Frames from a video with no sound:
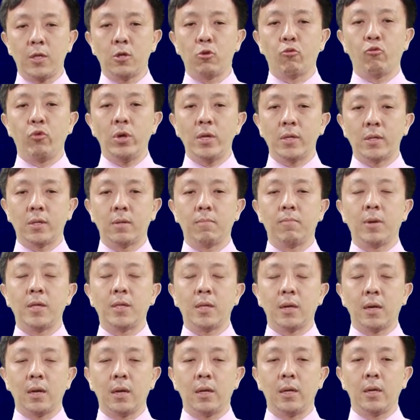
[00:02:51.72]
risk
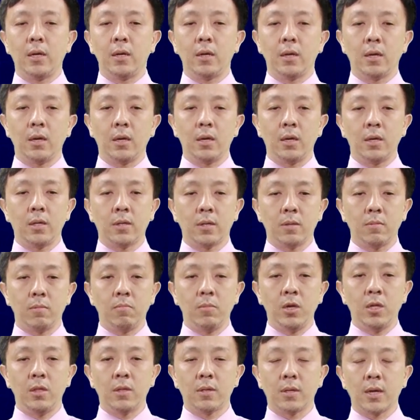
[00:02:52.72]
basically
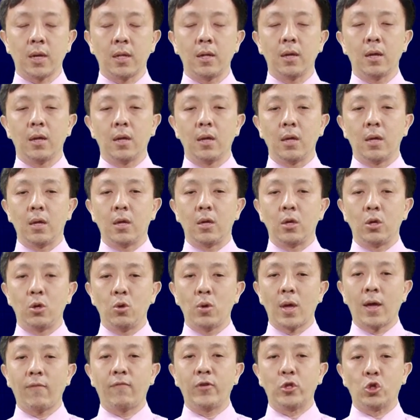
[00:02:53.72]
means that you
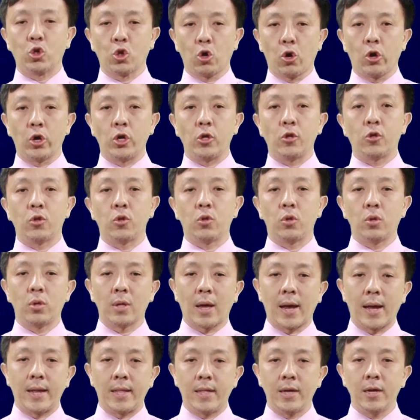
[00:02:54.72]
have a choice
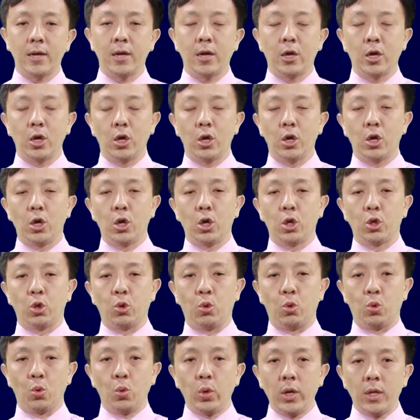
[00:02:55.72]
either to
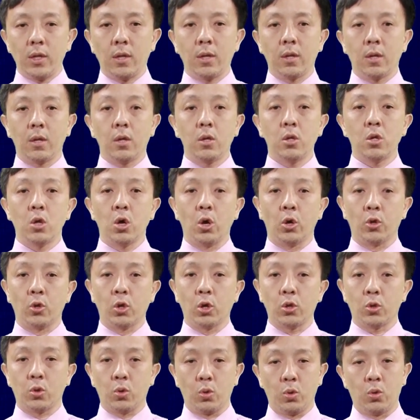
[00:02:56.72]
do it or
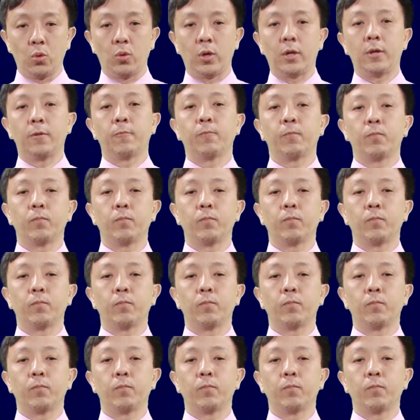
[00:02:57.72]
not to do it.